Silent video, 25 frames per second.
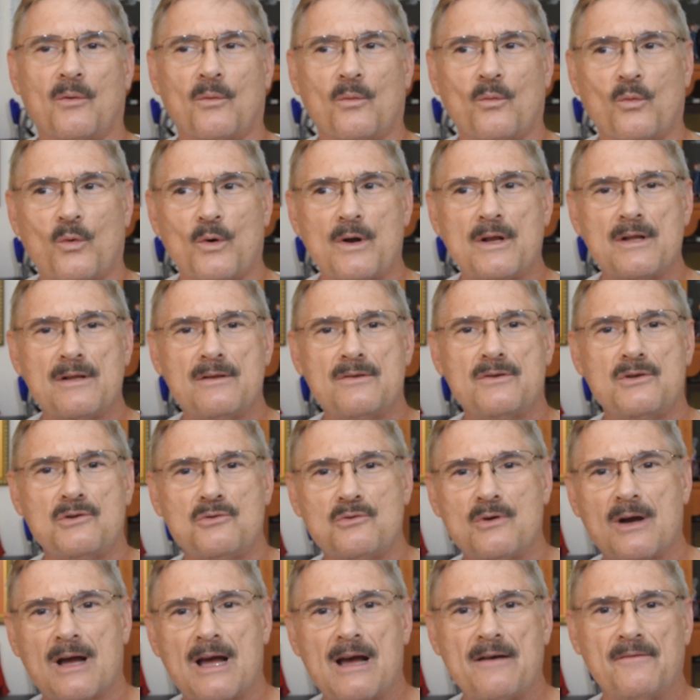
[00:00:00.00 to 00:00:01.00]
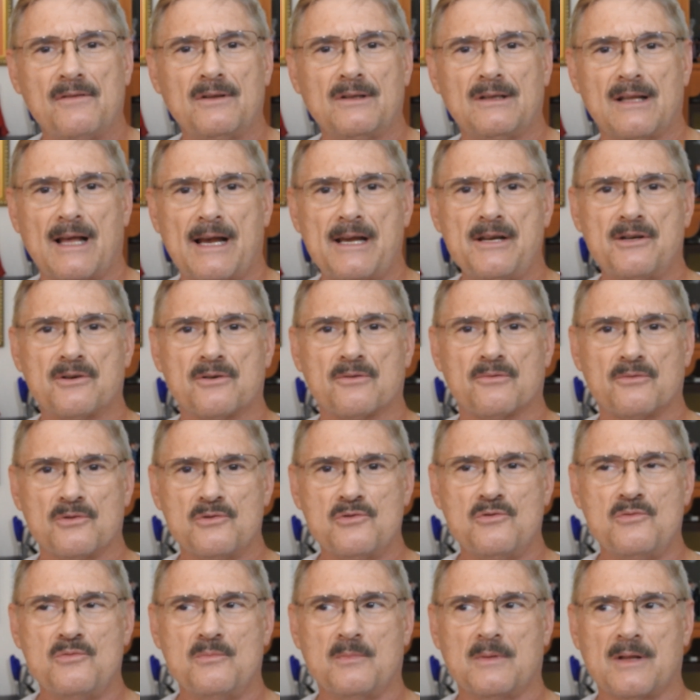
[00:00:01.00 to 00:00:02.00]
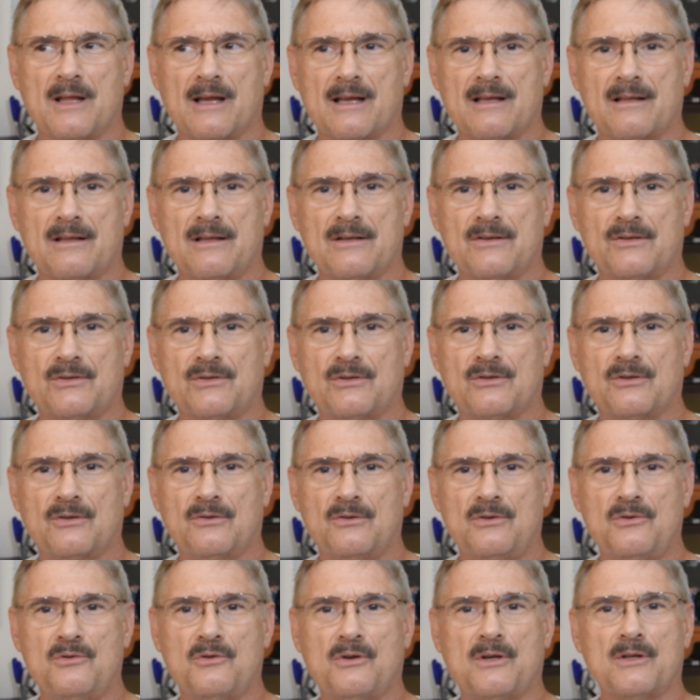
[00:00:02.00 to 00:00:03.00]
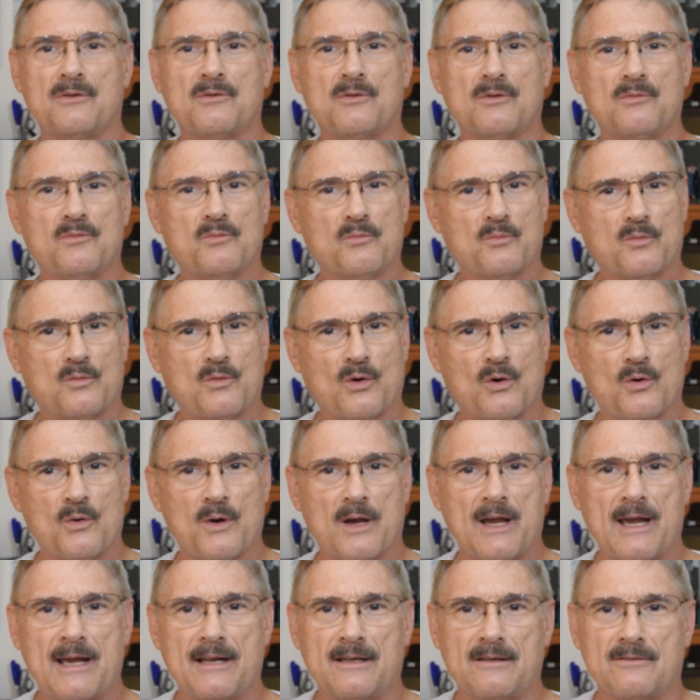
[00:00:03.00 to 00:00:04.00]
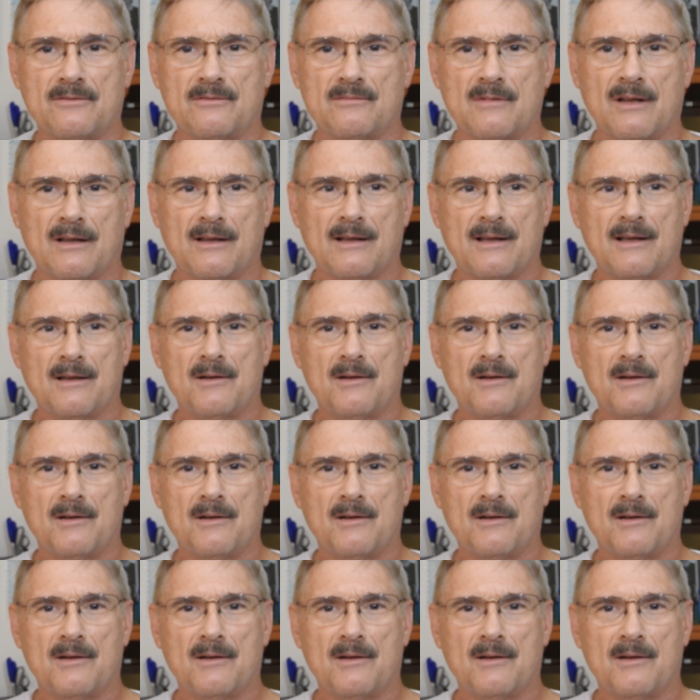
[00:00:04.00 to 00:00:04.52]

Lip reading: When you have a lighter room like this, you can go ahead and